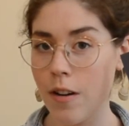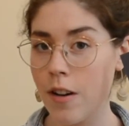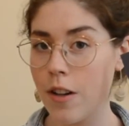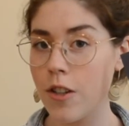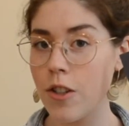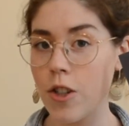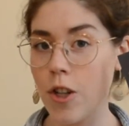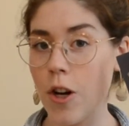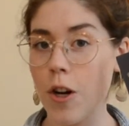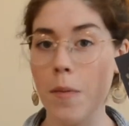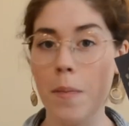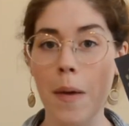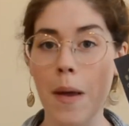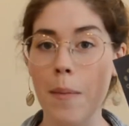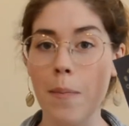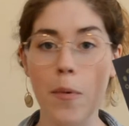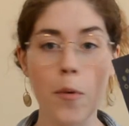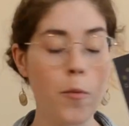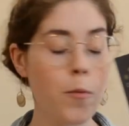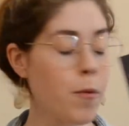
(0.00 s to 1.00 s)
Dark
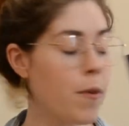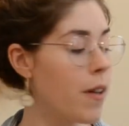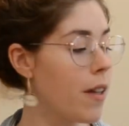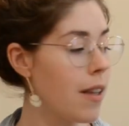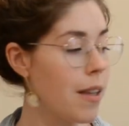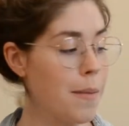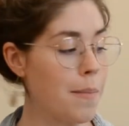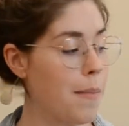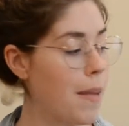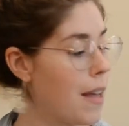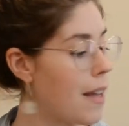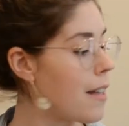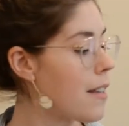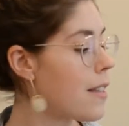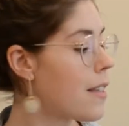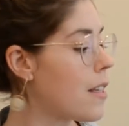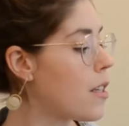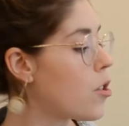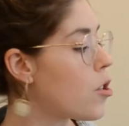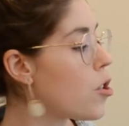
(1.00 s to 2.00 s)
paper really makes
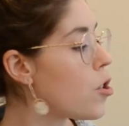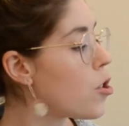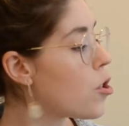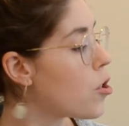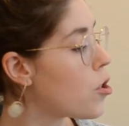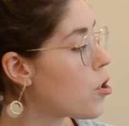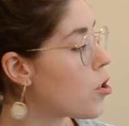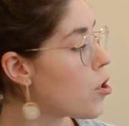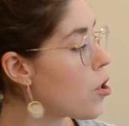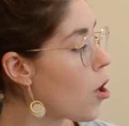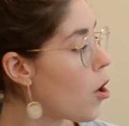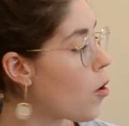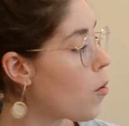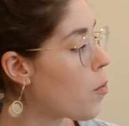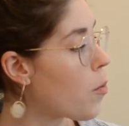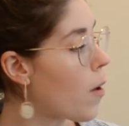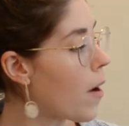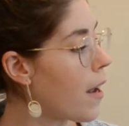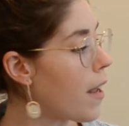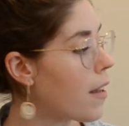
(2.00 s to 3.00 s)
these so
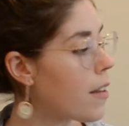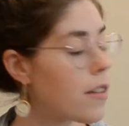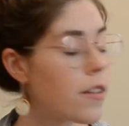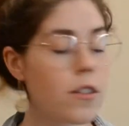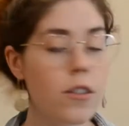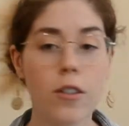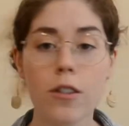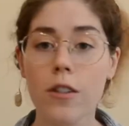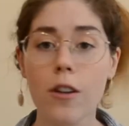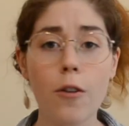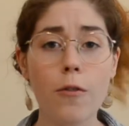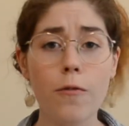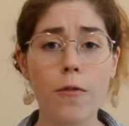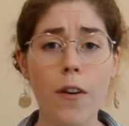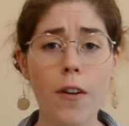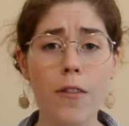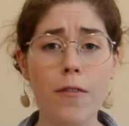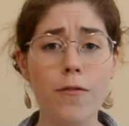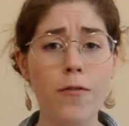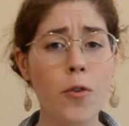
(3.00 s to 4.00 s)
bright, so fun,
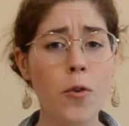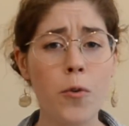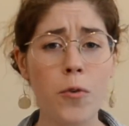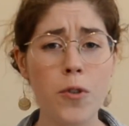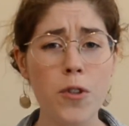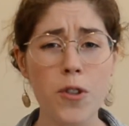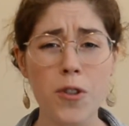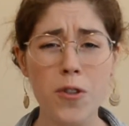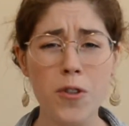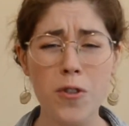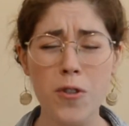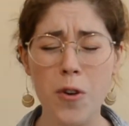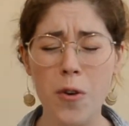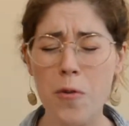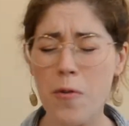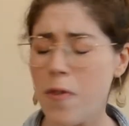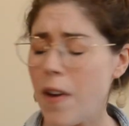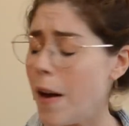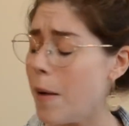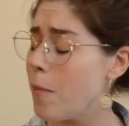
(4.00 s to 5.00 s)
so
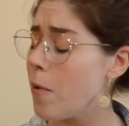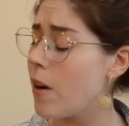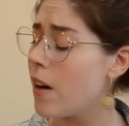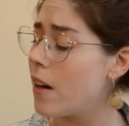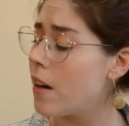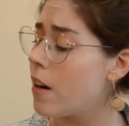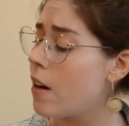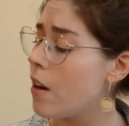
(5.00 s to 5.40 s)
vibrant.